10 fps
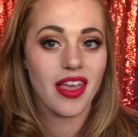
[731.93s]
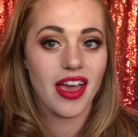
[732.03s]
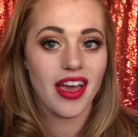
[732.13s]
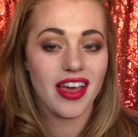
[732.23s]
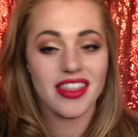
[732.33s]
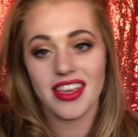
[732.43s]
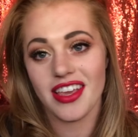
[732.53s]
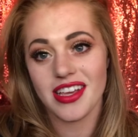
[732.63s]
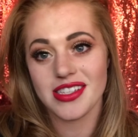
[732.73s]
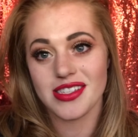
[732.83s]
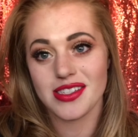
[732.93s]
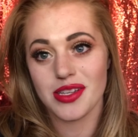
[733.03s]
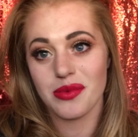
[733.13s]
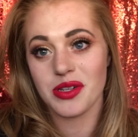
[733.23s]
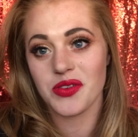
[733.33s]
yeah, thank you guys
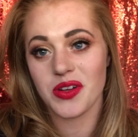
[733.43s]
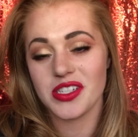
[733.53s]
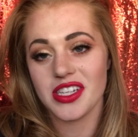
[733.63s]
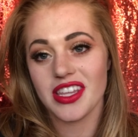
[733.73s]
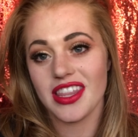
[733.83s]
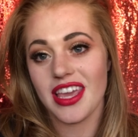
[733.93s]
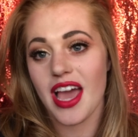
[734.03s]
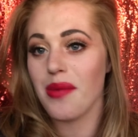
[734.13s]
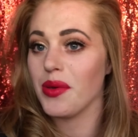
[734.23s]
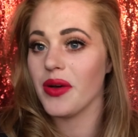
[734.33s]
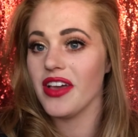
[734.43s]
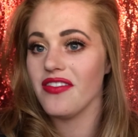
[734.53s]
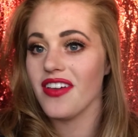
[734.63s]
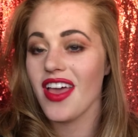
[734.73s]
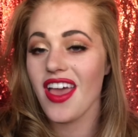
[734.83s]
so much for watching The Happy Wife,